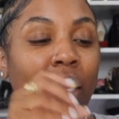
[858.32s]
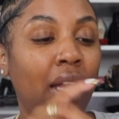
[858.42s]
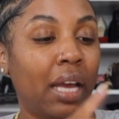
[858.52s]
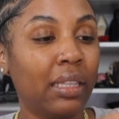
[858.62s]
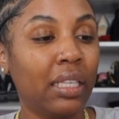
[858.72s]

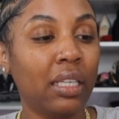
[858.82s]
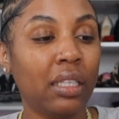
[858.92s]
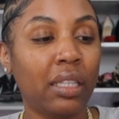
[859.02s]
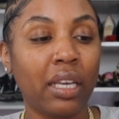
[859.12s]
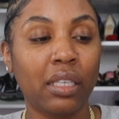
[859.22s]
I
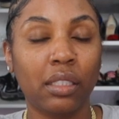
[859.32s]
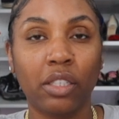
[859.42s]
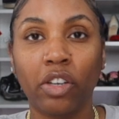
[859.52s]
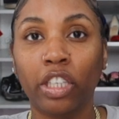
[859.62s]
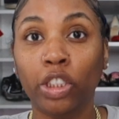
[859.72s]
think they
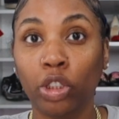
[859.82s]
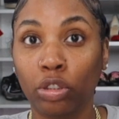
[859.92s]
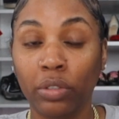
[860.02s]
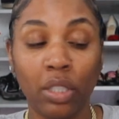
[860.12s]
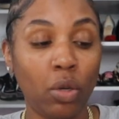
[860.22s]
consider a
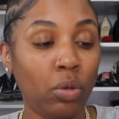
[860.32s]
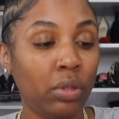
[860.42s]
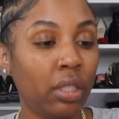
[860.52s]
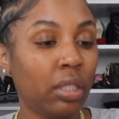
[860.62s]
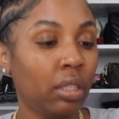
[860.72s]
jewelry
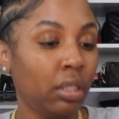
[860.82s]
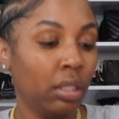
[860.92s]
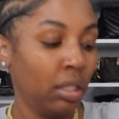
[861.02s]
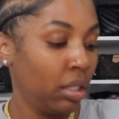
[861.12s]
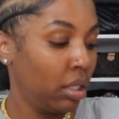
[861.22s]
holder.
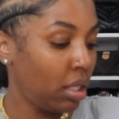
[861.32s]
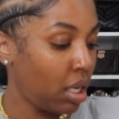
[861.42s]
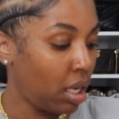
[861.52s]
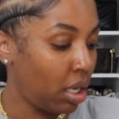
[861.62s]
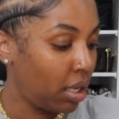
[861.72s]

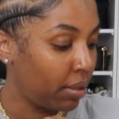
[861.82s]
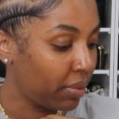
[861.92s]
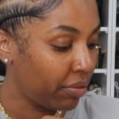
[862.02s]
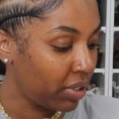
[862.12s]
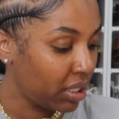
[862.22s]

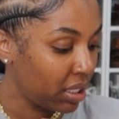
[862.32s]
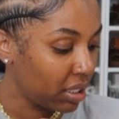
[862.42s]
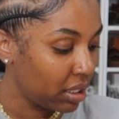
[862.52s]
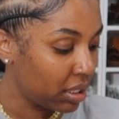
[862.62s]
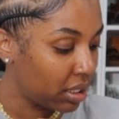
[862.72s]
It really
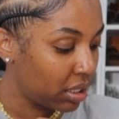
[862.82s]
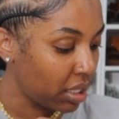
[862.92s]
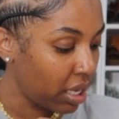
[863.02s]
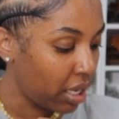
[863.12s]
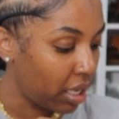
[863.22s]
doesn't
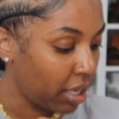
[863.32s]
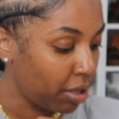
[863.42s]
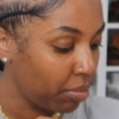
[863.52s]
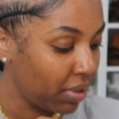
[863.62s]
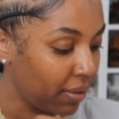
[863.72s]

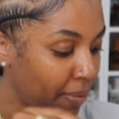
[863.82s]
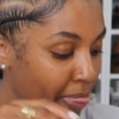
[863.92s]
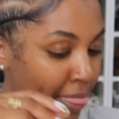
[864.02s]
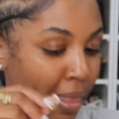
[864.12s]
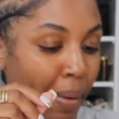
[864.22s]
say.
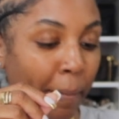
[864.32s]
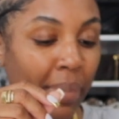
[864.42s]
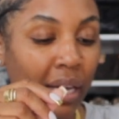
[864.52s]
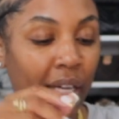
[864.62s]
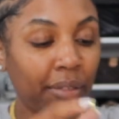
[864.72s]

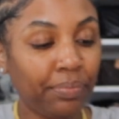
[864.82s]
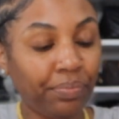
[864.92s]
But